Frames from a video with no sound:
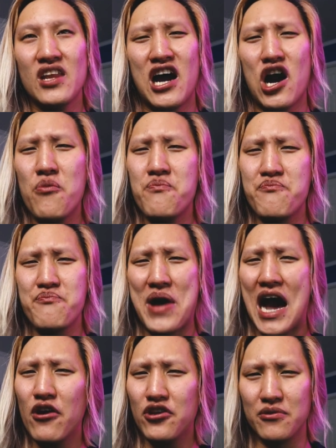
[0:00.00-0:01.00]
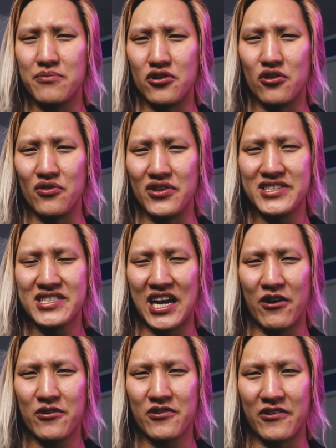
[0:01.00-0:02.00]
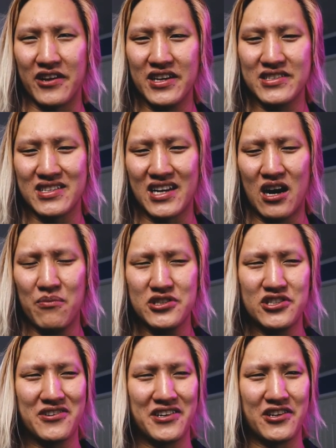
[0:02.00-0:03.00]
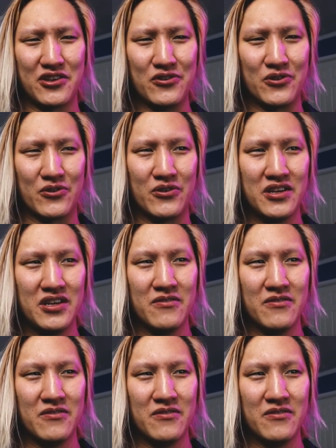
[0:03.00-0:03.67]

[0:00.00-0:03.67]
how malleable this character is and how much you can do